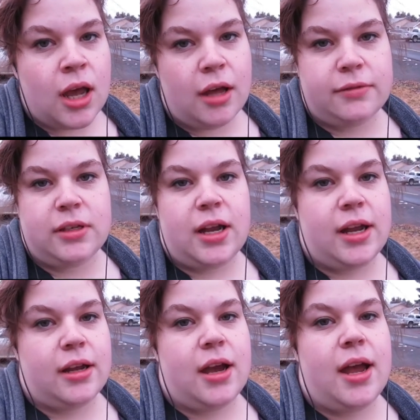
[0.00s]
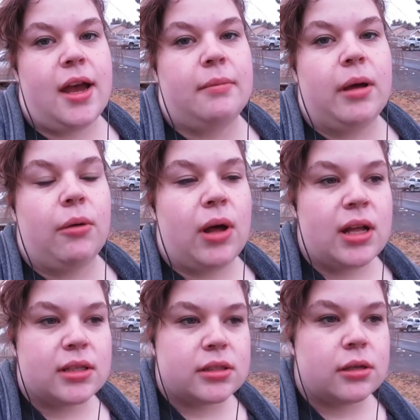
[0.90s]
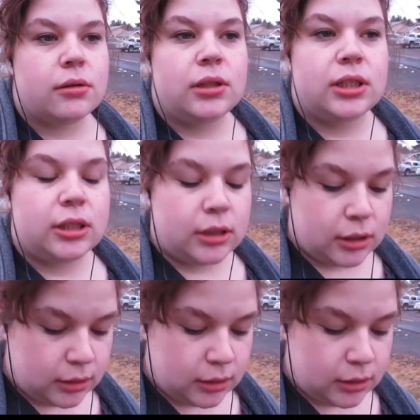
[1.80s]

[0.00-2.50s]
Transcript: after I, I had my wallet stolen,